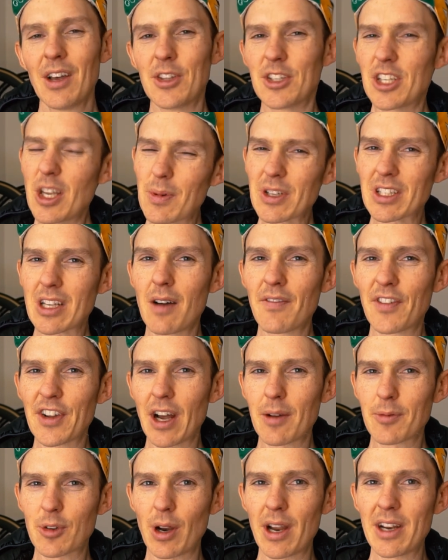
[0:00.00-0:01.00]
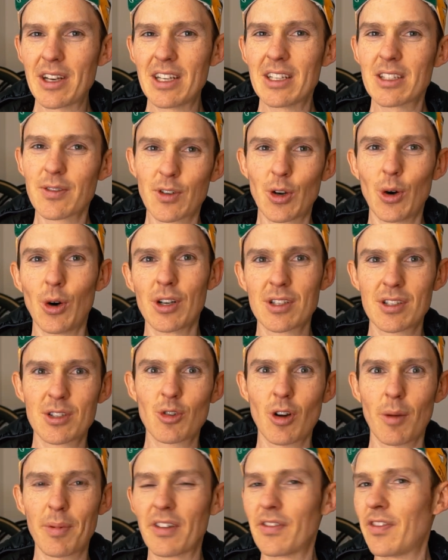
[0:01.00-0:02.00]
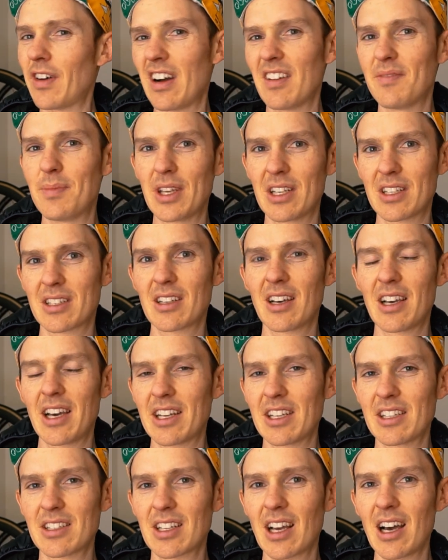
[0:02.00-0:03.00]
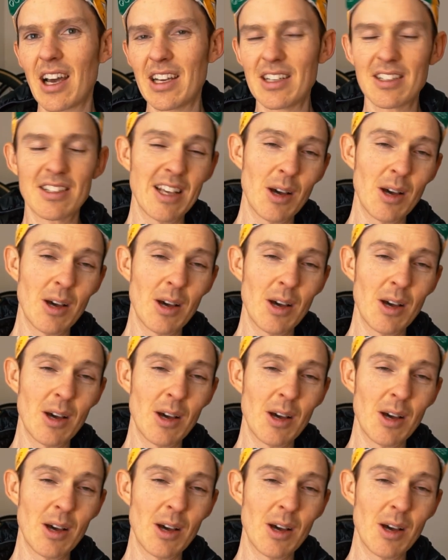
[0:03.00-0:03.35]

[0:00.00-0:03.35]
The cheapest comfort upgrade is, of course, dropping 5 psi out of your tires.